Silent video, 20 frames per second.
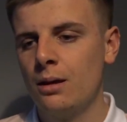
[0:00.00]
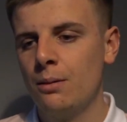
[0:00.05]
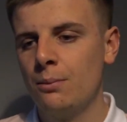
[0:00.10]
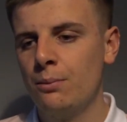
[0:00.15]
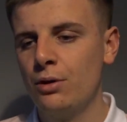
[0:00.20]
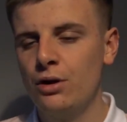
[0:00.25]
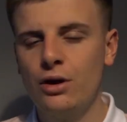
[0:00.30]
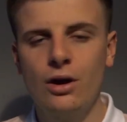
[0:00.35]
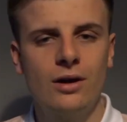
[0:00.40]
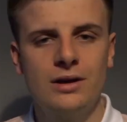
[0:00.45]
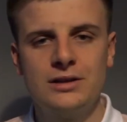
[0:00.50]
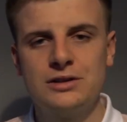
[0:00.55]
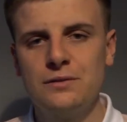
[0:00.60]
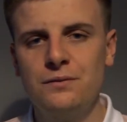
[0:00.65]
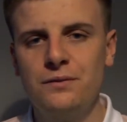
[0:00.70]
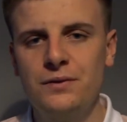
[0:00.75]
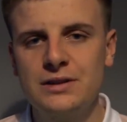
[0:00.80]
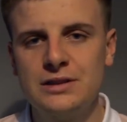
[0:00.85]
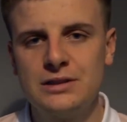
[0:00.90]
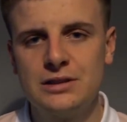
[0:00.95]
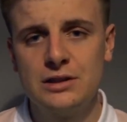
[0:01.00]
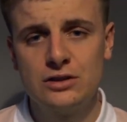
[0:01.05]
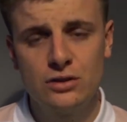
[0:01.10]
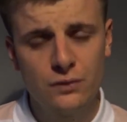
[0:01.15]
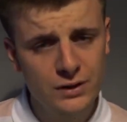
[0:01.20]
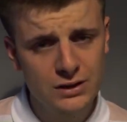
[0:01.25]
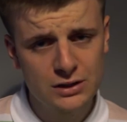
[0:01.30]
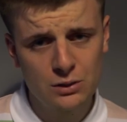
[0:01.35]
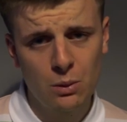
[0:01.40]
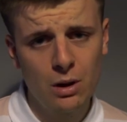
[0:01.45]
But no, it's something
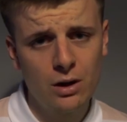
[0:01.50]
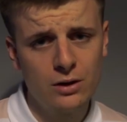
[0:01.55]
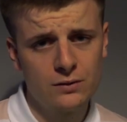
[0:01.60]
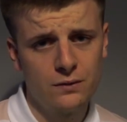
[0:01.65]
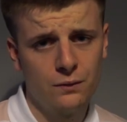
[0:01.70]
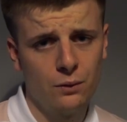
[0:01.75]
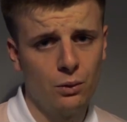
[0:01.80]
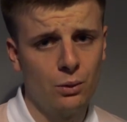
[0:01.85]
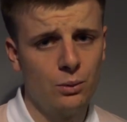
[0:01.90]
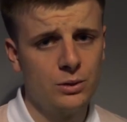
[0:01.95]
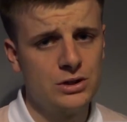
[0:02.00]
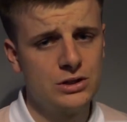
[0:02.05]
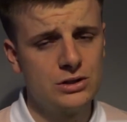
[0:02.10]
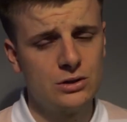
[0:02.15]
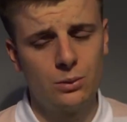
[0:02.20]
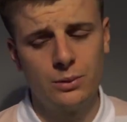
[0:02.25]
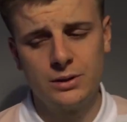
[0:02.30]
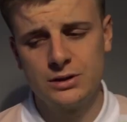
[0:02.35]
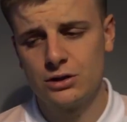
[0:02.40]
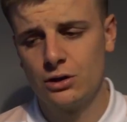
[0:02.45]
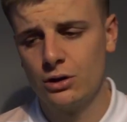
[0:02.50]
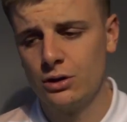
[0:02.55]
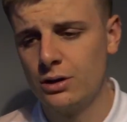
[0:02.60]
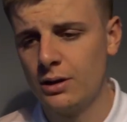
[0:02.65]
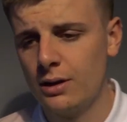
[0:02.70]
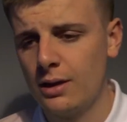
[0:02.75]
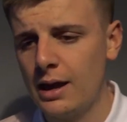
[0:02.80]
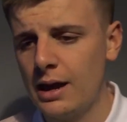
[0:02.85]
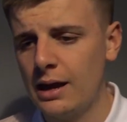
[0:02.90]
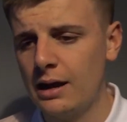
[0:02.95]
to work for, which is always good,
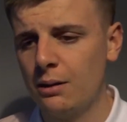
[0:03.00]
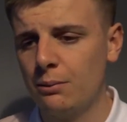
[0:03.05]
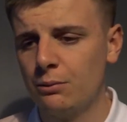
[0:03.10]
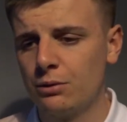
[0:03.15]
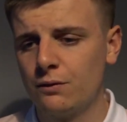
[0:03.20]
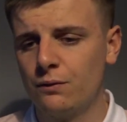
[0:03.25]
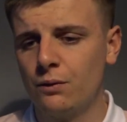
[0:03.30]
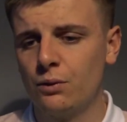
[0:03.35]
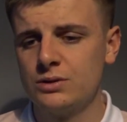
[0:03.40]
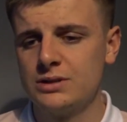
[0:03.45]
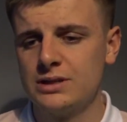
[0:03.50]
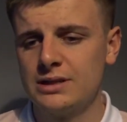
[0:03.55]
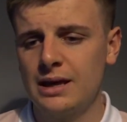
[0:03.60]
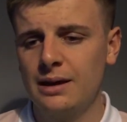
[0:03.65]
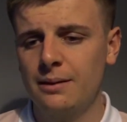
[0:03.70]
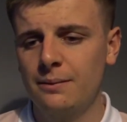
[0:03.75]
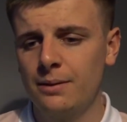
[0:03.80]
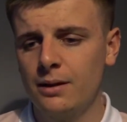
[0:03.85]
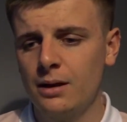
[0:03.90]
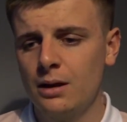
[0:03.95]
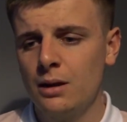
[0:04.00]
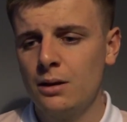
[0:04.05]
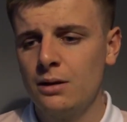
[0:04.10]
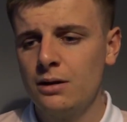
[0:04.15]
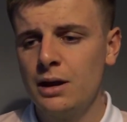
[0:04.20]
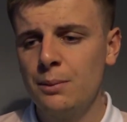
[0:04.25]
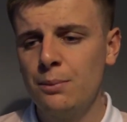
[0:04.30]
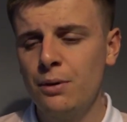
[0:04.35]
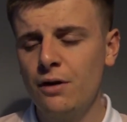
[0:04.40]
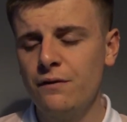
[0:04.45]
and I'm looking forward to that.
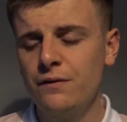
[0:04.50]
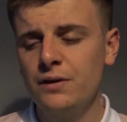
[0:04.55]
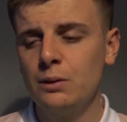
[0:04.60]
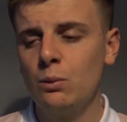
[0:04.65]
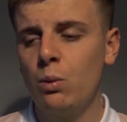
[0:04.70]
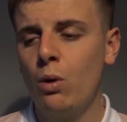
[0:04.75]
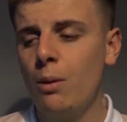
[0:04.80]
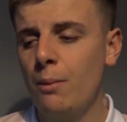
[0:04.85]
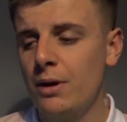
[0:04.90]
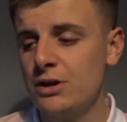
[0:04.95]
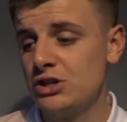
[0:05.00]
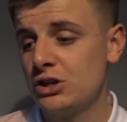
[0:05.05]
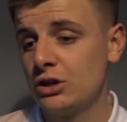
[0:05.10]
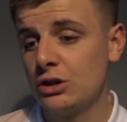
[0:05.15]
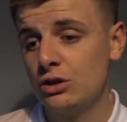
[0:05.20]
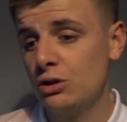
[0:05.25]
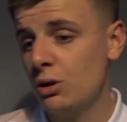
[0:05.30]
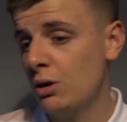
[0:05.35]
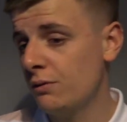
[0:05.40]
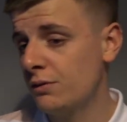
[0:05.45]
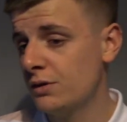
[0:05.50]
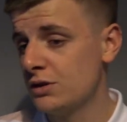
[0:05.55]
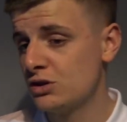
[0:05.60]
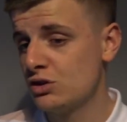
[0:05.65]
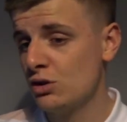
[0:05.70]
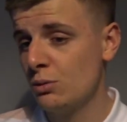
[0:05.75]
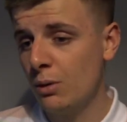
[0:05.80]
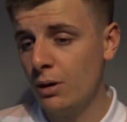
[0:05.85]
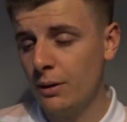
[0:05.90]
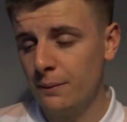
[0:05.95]
Yeah, but I think what I'm actually going to do over the
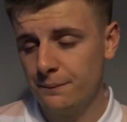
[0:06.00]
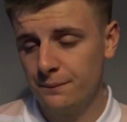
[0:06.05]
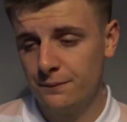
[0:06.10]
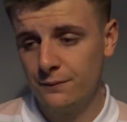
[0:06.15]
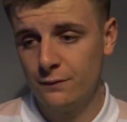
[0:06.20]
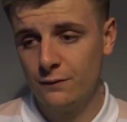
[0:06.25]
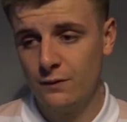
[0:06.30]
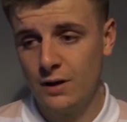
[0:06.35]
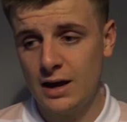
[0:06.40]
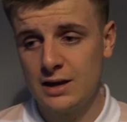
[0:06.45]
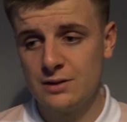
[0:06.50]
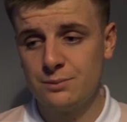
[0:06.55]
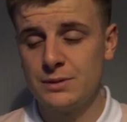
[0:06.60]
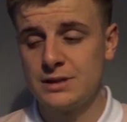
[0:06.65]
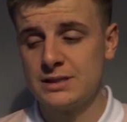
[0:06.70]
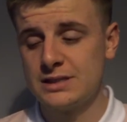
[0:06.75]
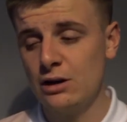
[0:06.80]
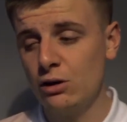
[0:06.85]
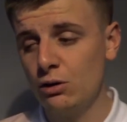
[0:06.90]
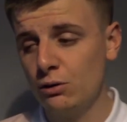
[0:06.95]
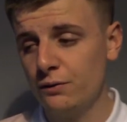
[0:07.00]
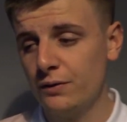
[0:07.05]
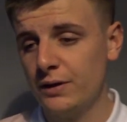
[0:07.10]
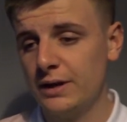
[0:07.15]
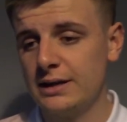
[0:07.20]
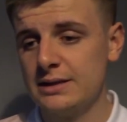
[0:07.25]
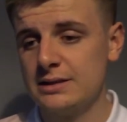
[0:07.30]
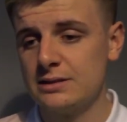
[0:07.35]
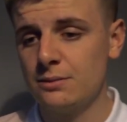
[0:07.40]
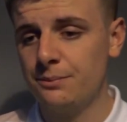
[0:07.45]
summer as myself
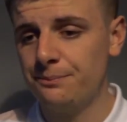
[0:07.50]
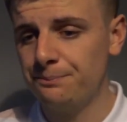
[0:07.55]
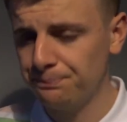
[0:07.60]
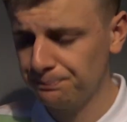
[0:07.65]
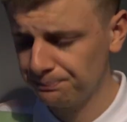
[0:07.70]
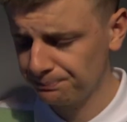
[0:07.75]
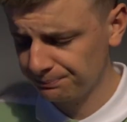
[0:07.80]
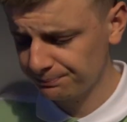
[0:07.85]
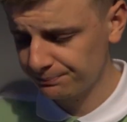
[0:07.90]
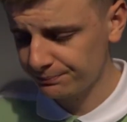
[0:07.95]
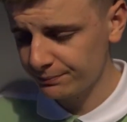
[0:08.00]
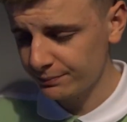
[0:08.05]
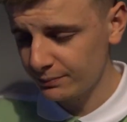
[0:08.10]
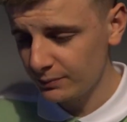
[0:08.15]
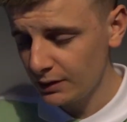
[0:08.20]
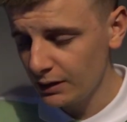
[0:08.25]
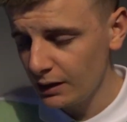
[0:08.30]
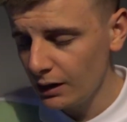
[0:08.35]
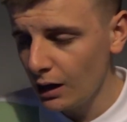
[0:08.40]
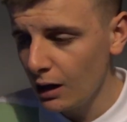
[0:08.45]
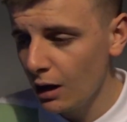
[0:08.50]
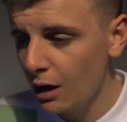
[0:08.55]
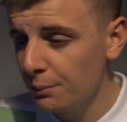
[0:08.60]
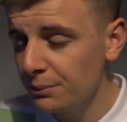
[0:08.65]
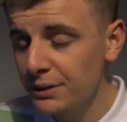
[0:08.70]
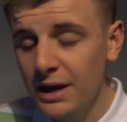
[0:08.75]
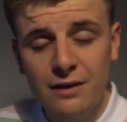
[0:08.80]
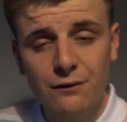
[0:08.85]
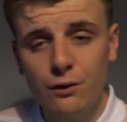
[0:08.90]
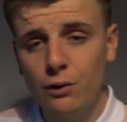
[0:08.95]
is
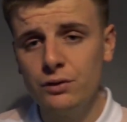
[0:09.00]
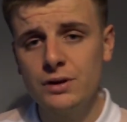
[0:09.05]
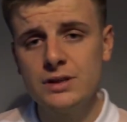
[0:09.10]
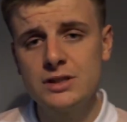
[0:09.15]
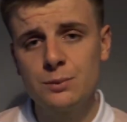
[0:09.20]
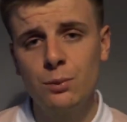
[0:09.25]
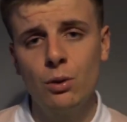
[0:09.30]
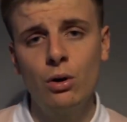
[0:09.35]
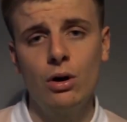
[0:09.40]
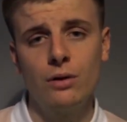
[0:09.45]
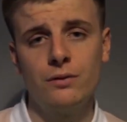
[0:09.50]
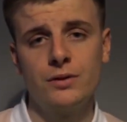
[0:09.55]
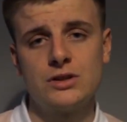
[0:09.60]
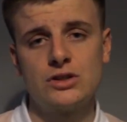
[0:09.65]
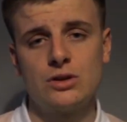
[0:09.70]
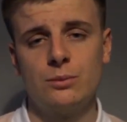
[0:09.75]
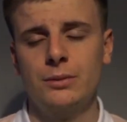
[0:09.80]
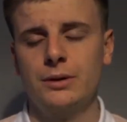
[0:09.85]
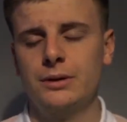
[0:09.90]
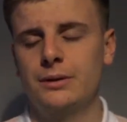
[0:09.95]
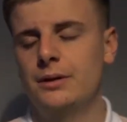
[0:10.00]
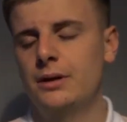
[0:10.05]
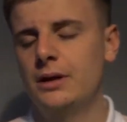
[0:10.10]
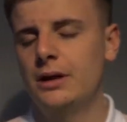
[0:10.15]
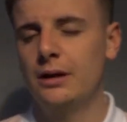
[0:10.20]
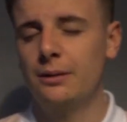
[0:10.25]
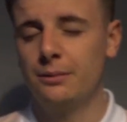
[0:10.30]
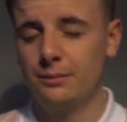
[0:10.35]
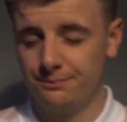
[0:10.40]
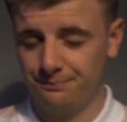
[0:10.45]
get involved in sport over the summer.
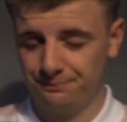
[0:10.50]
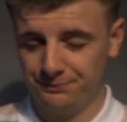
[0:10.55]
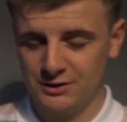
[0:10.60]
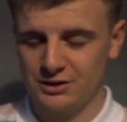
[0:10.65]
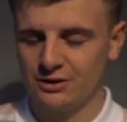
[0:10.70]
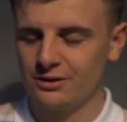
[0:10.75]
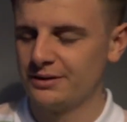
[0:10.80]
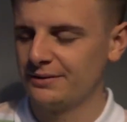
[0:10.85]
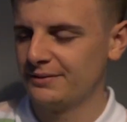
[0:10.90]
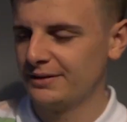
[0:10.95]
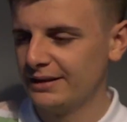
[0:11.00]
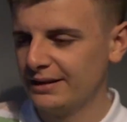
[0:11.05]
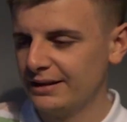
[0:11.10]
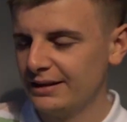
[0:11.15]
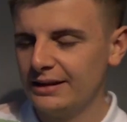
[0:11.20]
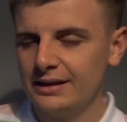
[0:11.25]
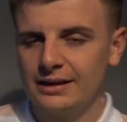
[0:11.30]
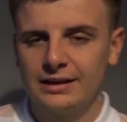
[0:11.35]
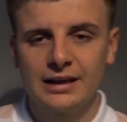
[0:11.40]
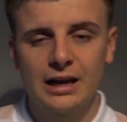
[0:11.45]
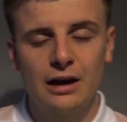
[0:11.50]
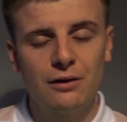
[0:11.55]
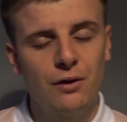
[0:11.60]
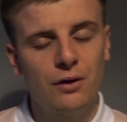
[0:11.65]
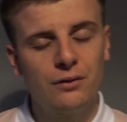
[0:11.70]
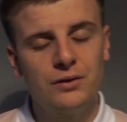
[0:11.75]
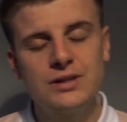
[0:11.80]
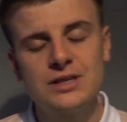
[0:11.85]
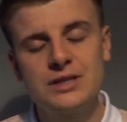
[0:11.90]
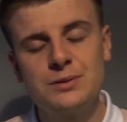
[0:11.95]
Get
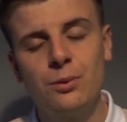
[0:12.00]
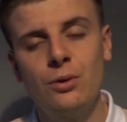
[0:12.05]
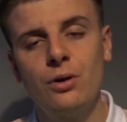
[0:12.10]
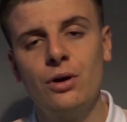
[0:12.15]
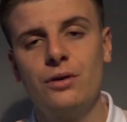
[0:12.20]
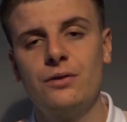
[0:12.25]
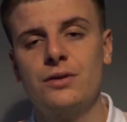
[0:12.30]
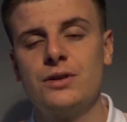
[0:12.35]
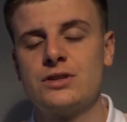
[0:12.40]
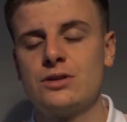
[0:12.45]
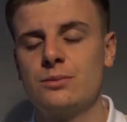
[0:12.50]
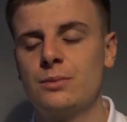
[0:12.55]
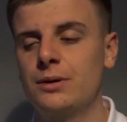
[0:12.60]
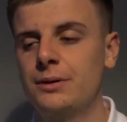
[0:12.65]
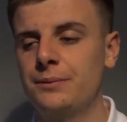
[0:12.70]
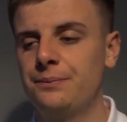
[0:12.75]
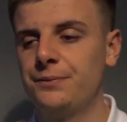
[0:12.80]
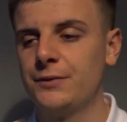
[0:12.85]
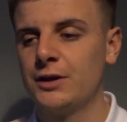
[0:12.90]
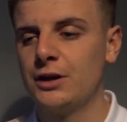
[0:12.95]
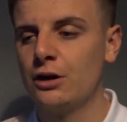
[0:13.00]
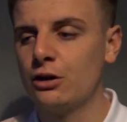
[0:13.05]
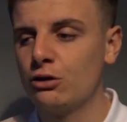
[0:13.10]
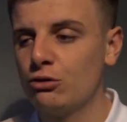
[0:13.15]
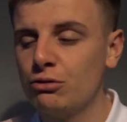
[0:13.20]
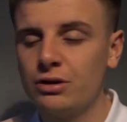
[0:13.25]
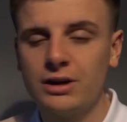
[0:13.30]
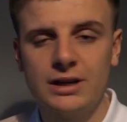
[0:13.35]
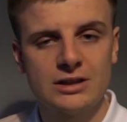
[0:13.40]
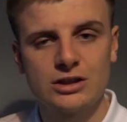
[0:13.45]
involved in sport over the summer.
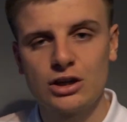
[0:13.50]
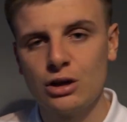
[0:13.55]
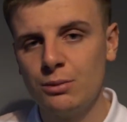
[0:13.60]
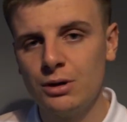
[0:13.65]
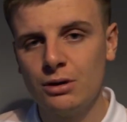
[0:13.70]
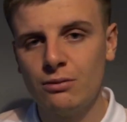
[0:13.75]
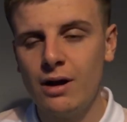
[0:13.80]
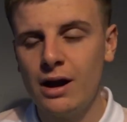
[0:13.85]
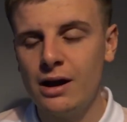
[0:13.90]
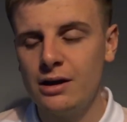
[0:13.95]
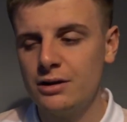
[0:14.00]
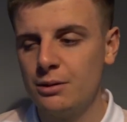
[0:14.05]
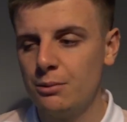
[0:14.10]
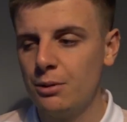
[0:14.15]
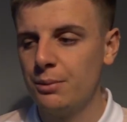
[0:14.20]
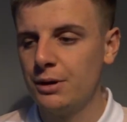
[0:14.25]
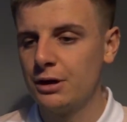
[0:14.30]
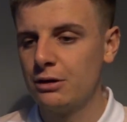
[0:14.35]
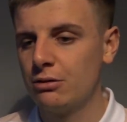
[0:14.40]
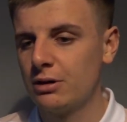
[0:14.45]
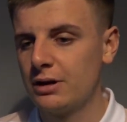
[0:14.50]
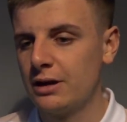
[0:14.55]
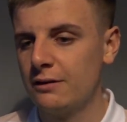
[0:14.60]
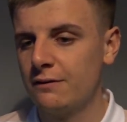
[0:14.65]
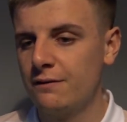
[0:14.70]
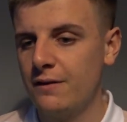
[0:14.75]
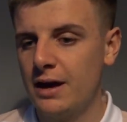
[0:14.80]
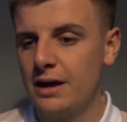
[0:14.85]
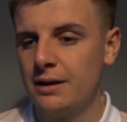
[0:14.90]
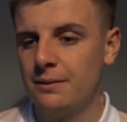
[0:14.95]
Cricket's coming around, I'm a big cricket
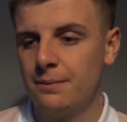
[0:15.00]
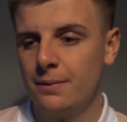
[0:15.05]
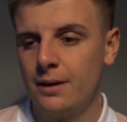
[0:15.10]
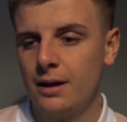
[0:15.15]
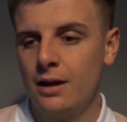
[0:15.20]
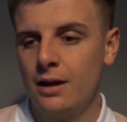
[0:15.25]
fan.